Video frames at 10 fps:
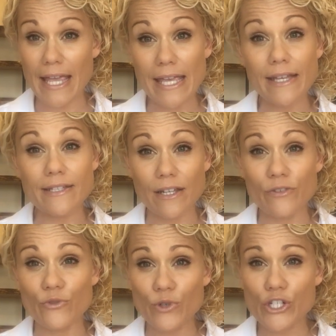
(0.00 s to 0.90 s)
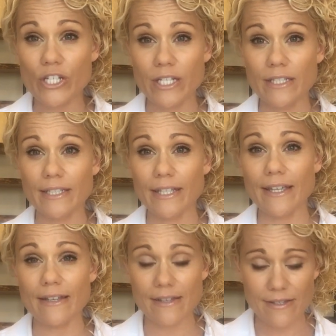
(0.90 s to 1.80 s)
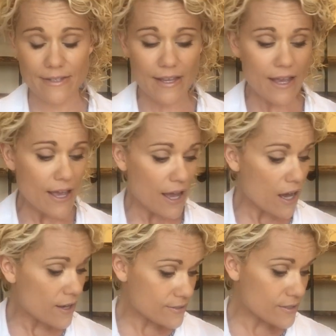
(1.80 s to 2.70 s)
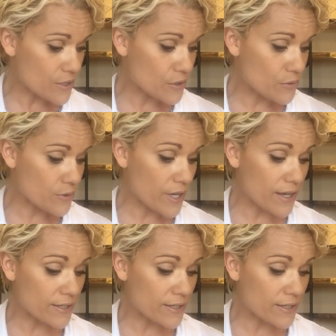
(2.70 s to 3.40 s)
and unfortunately, it is also